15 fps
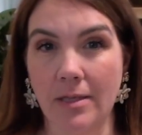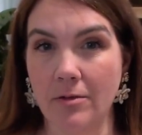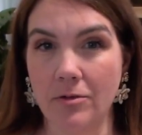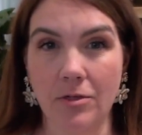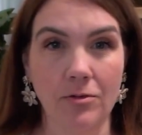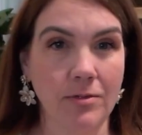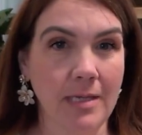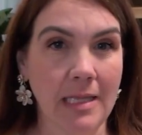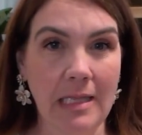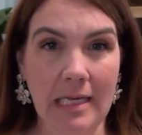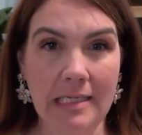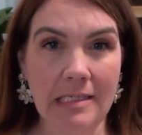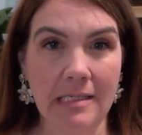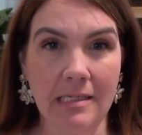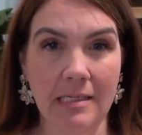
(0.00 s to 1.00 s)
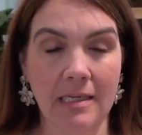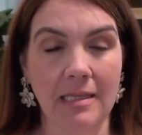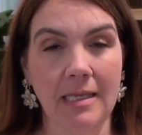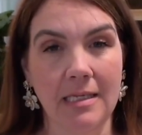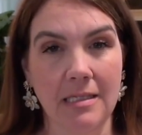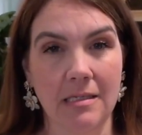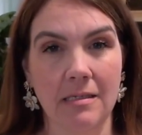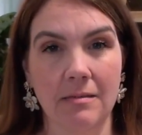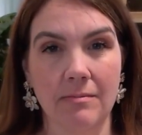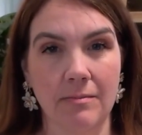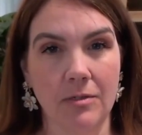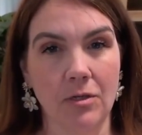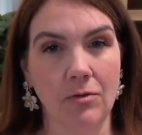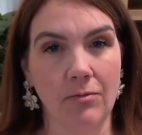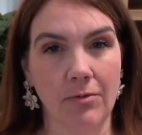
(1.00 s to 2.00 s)
There's no state licensing.
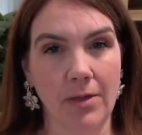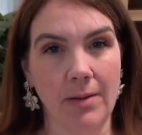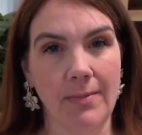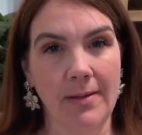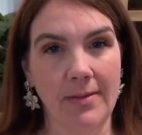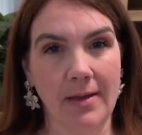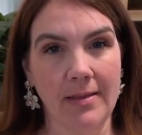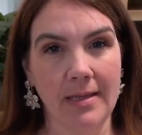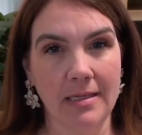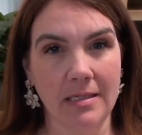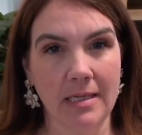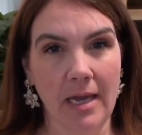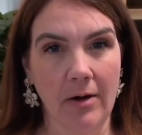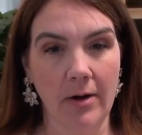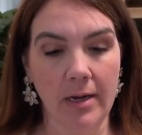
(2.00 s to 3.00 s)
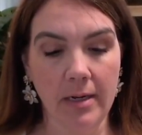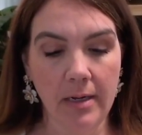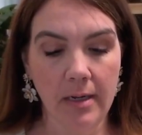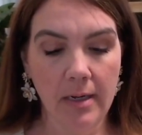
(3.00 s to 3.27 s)
So think about that. That's scary.